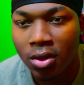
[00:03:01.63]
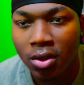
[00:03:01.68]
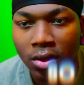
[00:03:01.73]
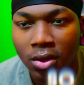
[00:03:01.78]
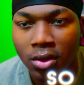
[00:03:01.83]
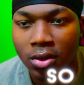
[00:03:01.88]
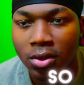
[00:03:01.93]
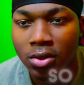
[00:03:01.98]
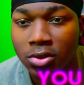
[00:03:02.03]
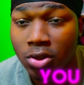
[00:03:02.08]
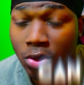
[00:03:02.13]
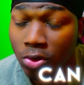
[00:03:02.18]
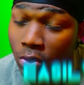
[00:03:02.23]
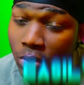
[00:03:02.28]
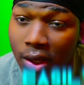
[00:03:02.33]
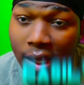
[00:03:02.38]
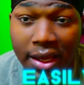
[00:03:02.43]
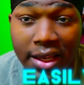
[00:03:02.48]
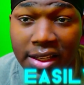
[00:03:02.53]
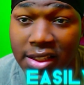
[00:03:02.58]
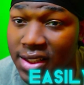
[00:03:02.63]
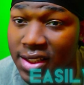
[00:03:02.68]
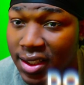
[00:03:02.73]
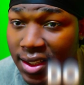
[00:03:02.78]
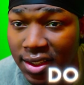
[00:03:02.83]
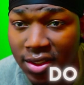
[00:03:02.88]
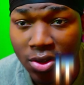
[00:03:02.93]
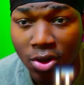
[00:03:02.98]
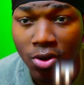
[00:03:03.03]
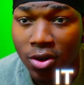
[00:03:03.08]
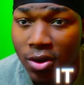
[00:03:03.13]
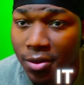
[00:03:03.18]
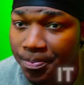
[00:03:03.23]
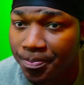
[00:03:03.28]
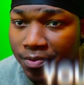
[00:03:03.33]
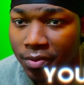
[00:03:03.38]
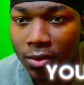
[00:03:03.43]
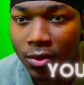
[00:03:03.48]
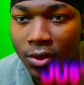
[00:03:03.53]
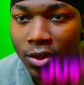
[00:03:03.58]
So you can easily do it.
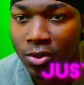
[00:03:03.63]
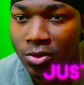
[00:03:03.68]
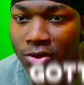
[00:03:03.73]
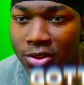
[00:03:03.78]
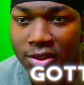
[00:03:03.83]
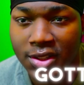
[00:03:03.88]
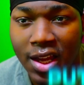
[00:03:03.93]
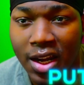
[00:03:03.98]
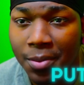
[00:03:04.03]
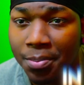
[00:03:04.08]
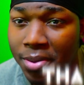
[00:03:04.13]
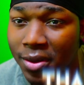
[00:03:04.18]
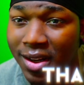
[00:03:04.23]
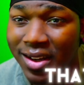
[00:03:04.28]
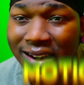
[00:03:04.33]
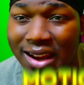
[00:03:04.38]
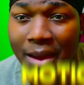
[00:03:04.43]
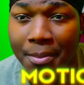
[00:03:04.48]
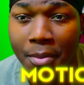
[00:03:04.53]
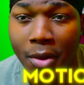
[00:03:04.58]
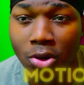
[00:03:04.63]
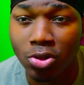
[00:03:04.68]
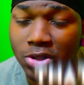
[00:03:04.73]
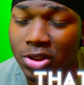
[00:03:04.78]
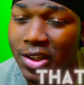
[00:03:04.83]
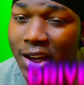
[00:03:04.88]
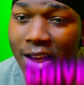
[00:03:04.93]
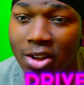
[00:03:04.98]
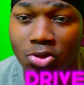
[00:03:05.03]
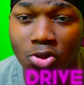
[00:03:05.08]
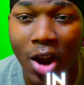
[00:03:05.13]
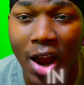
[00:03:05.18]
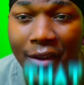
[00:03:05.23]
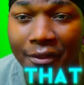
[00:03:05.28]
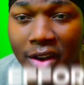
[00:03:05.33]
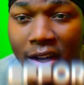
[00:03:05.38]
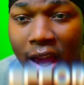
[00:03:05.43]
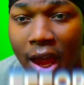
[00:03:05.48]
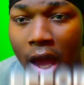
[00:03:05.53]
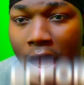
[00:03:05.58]
You just got to put in that motion, that drive, and
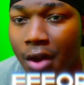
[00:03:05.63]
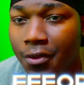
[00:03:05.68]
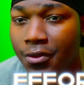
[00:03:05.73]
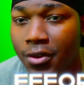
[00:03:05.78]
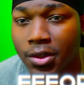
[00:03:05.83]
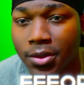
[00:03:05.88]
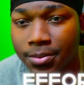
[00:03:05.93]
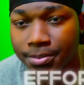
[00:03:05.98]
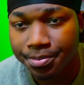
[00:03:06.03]
that effort.